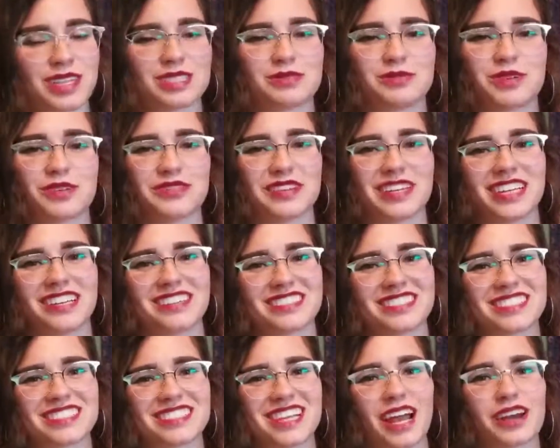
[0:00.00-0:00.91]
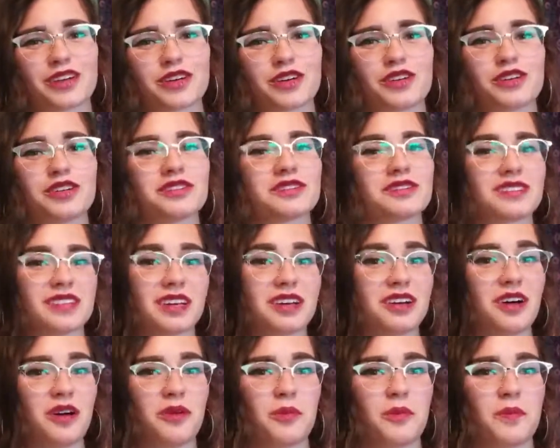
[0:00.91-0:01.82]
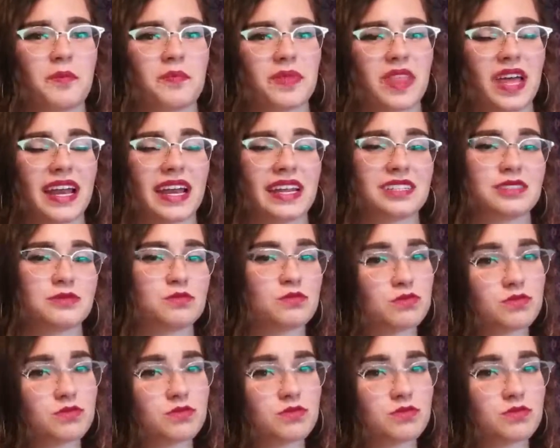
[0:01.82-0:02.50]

watch more videos in general um, that I,